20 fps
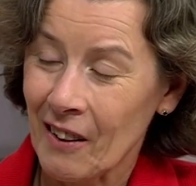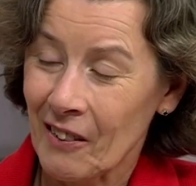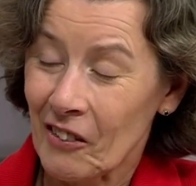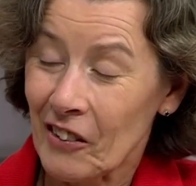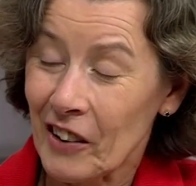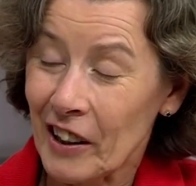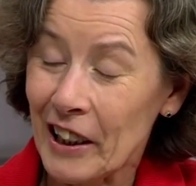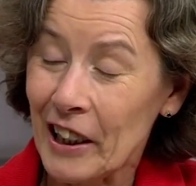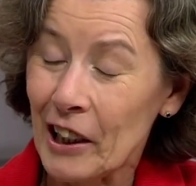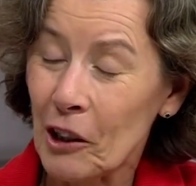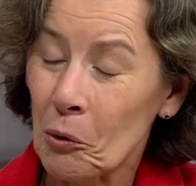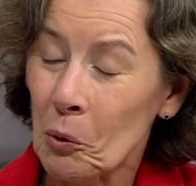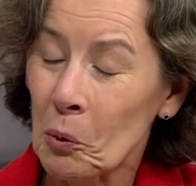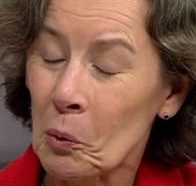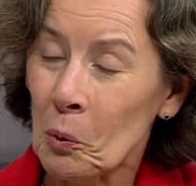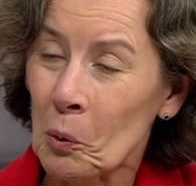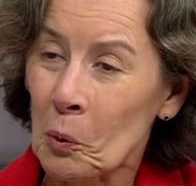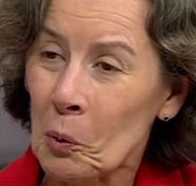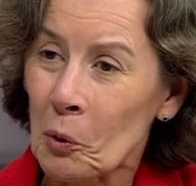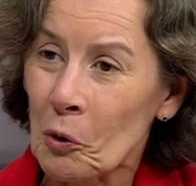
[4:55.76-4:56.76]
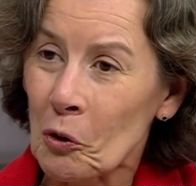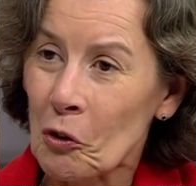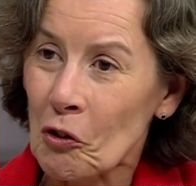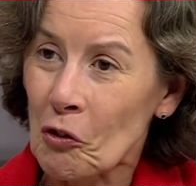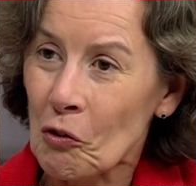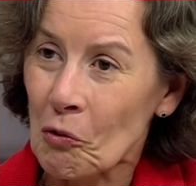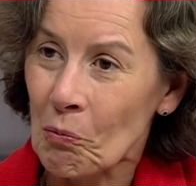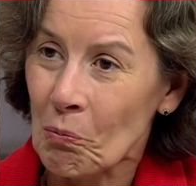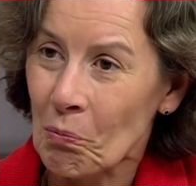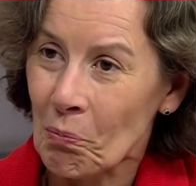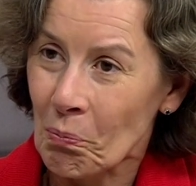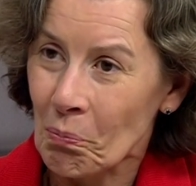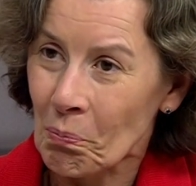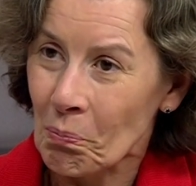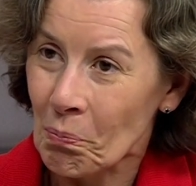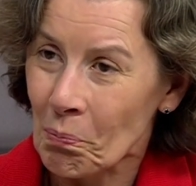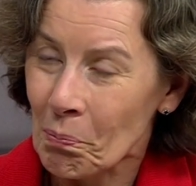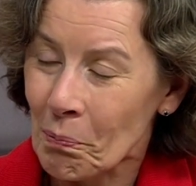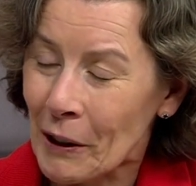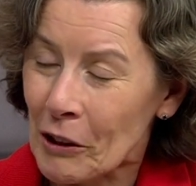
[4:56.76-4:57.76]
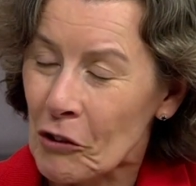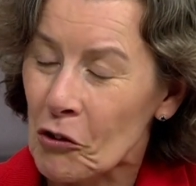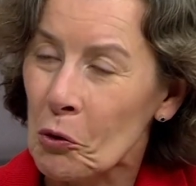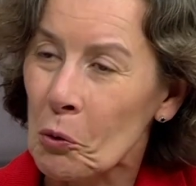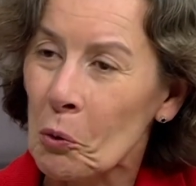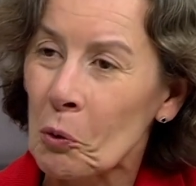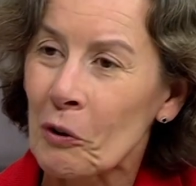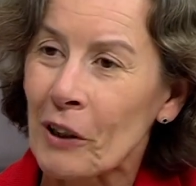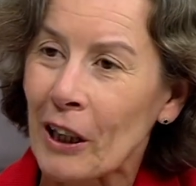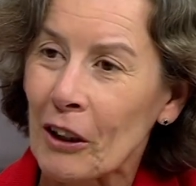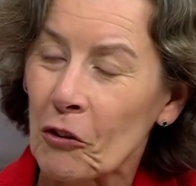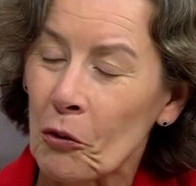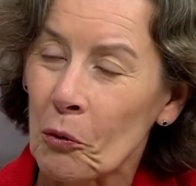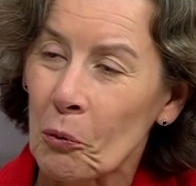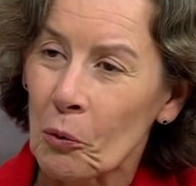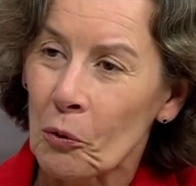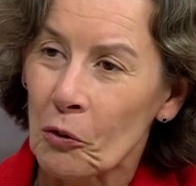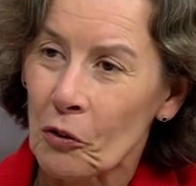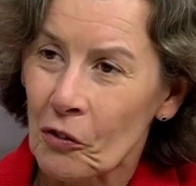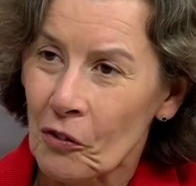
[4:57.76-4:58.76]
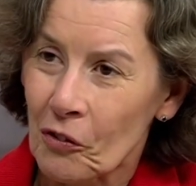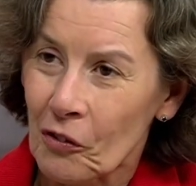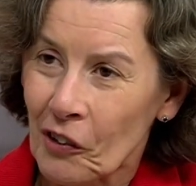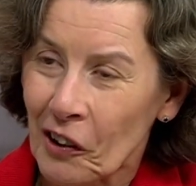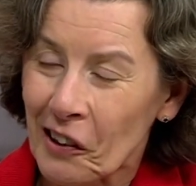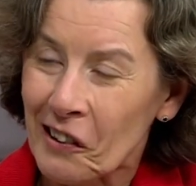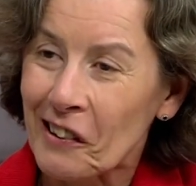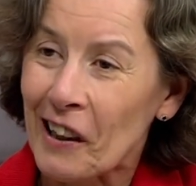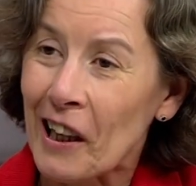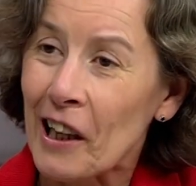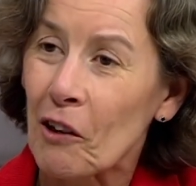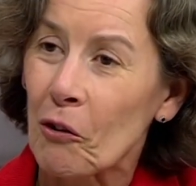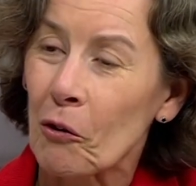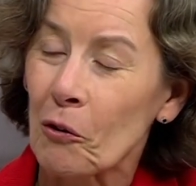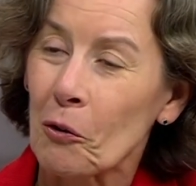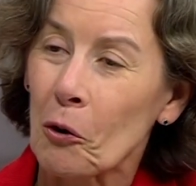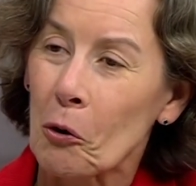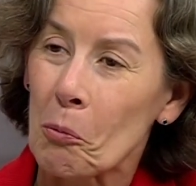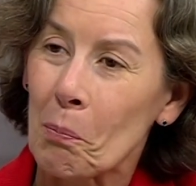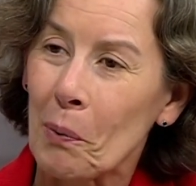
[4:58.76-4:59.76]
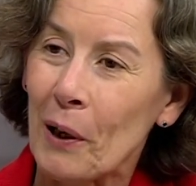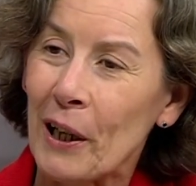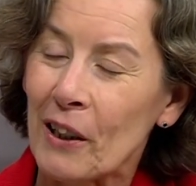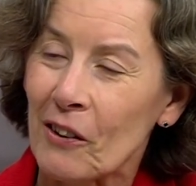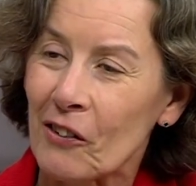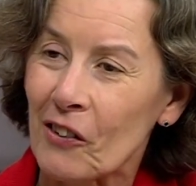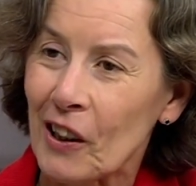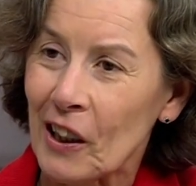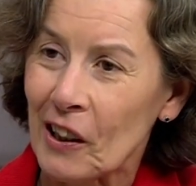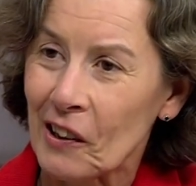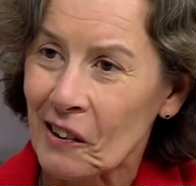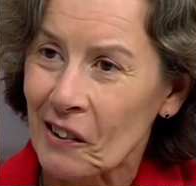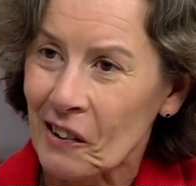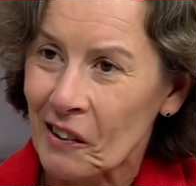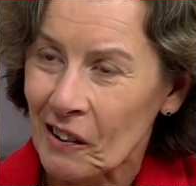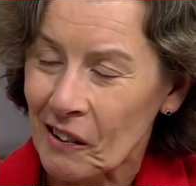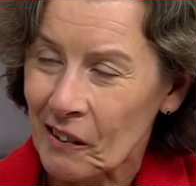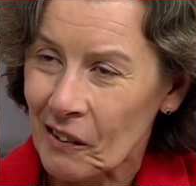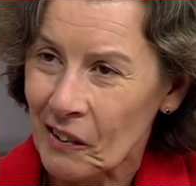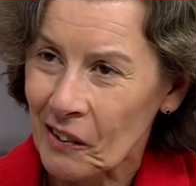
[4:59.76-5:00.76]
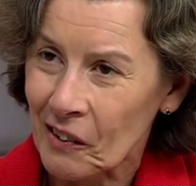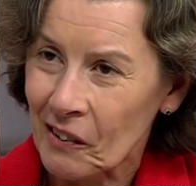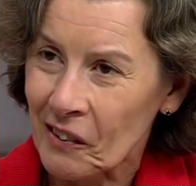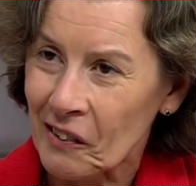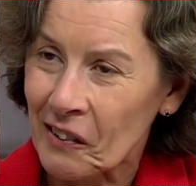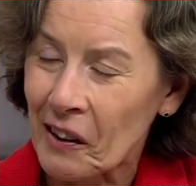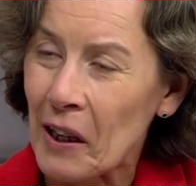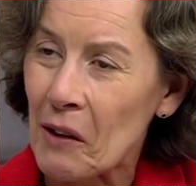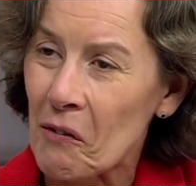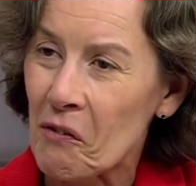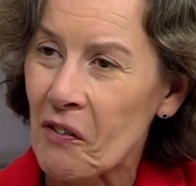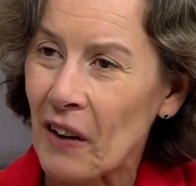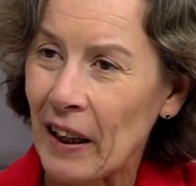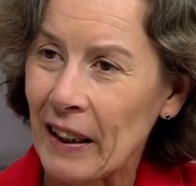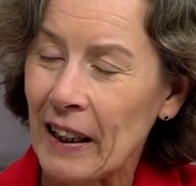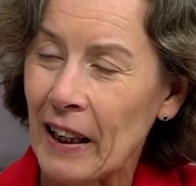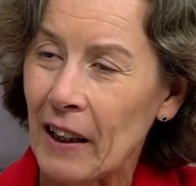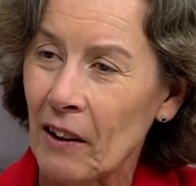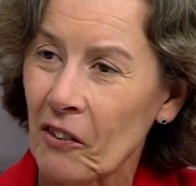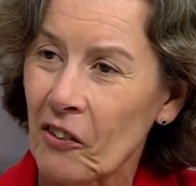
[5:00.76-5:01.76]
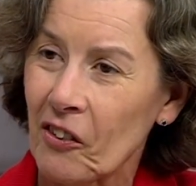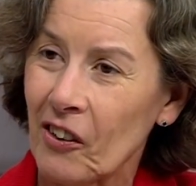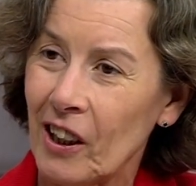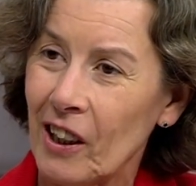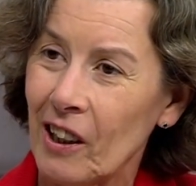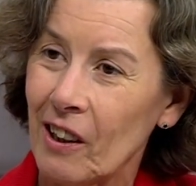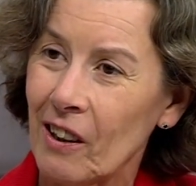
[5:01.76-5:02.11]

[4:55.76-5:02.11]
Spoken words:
The EU makes sure that the steak on your plate is safe and healthy.